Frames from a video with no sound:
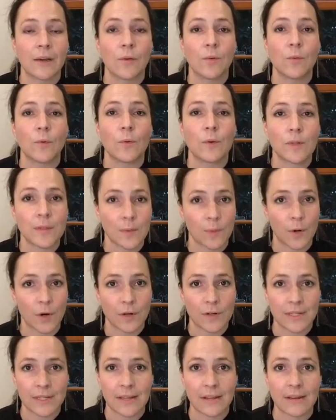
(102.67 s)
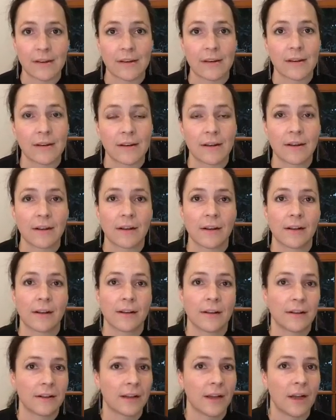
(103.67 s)
was a person,
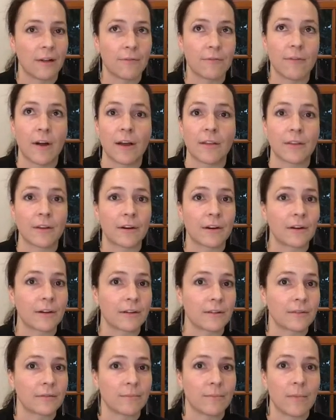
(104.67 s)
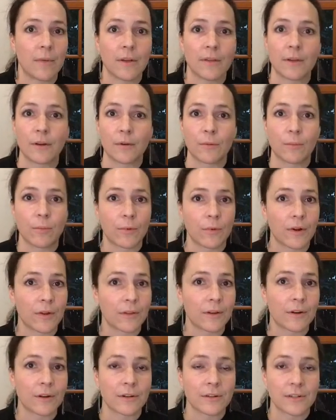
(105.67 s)
a father, mother,
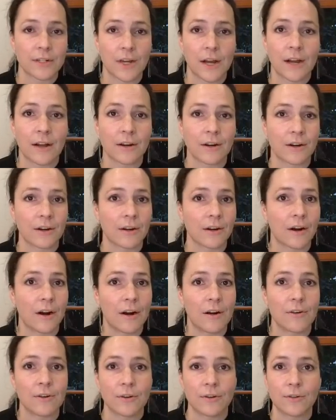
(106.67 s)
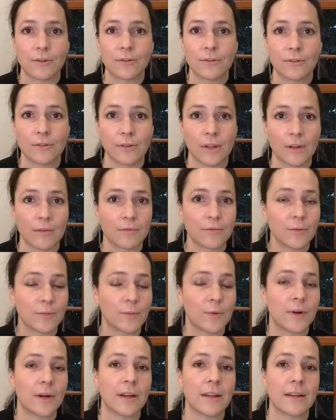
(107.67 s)
brother, daughter, uncle, loved
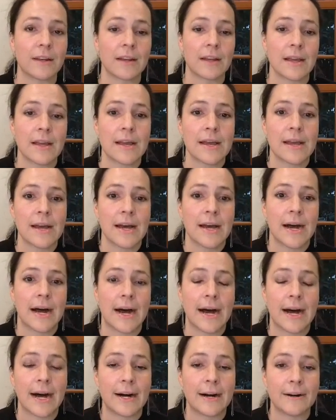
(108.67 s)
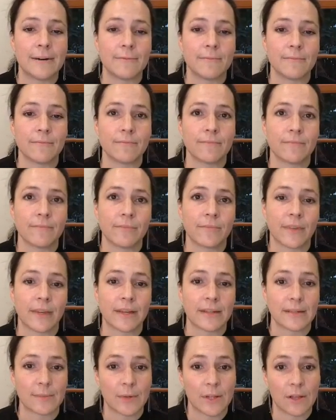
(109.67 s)
one that
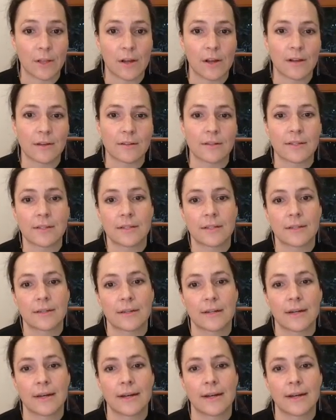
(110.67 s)
has been lost.